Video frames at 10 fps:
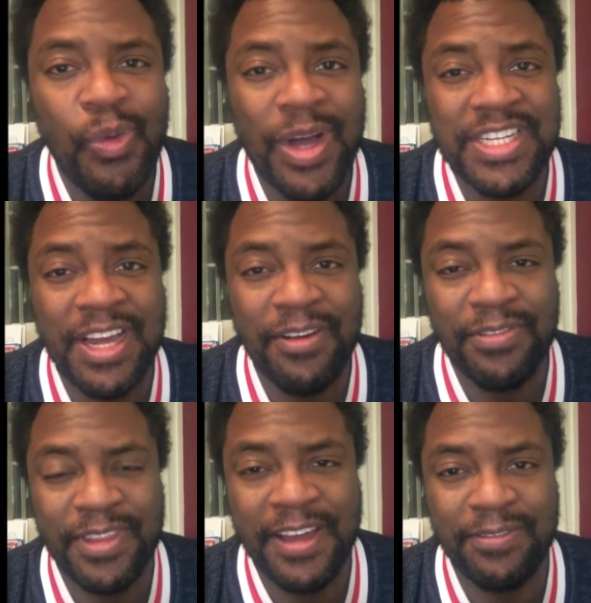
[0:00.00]
watch out
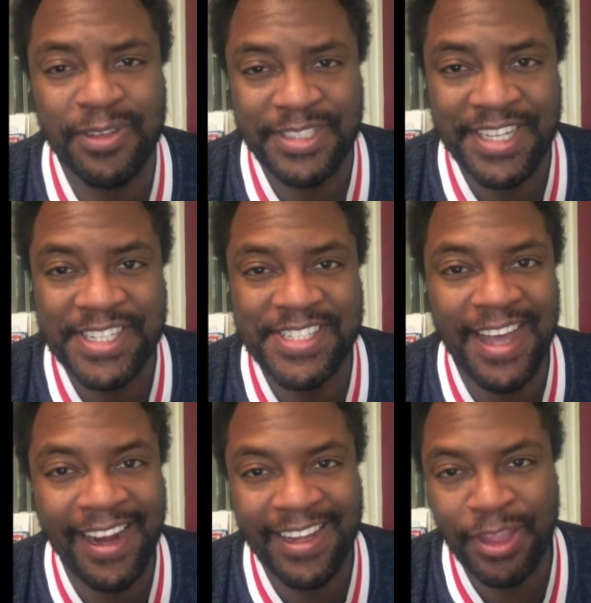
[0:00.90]
for that flirtatious
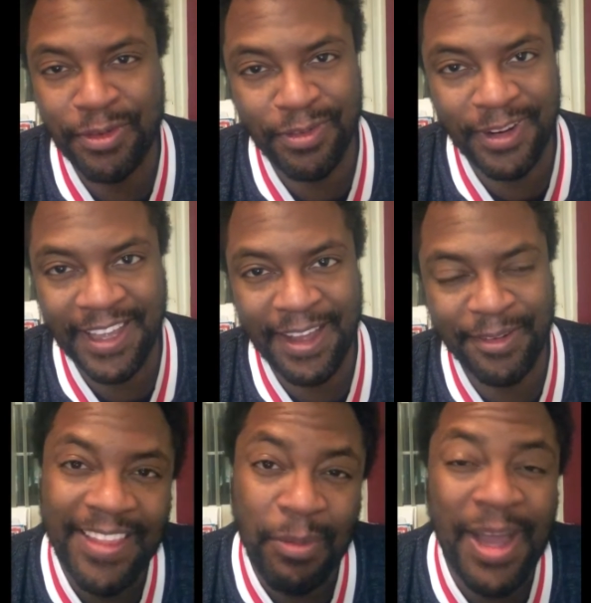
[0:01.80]
hottie at the front
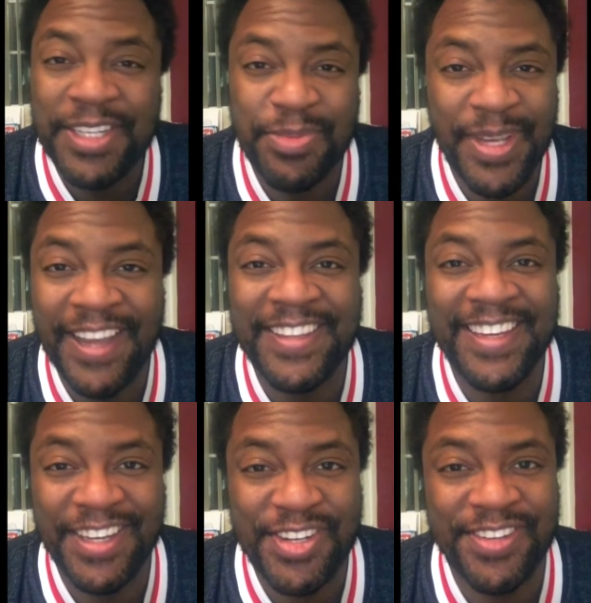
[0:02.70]
counter. They might just be out to
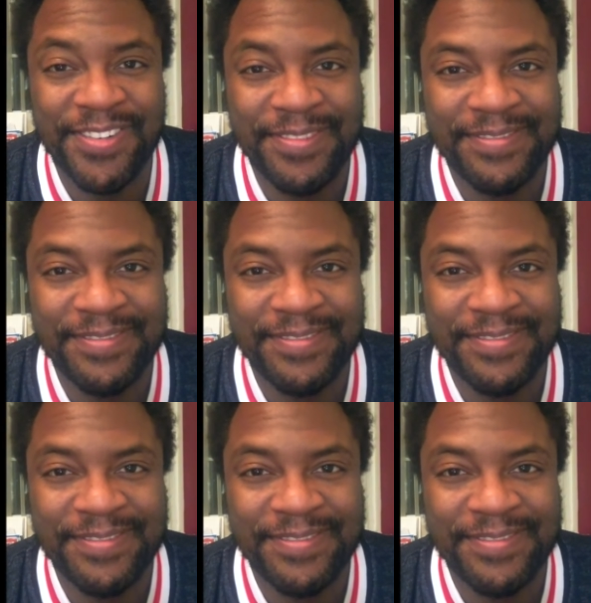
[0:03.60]
get you.